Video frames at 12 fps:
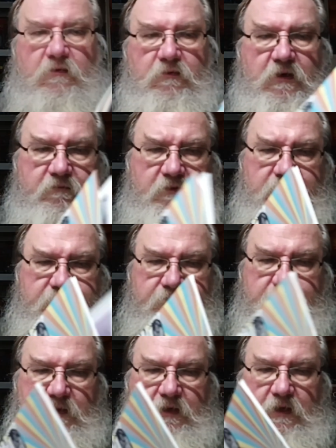cover,
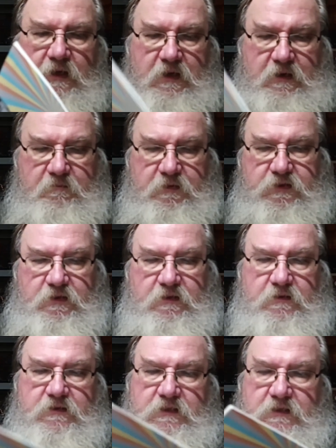but you can
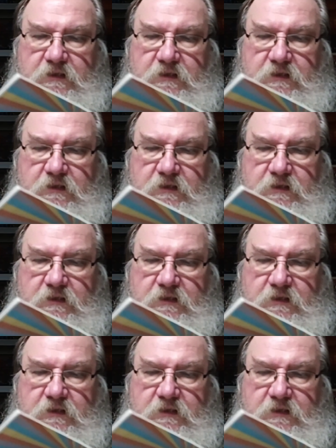see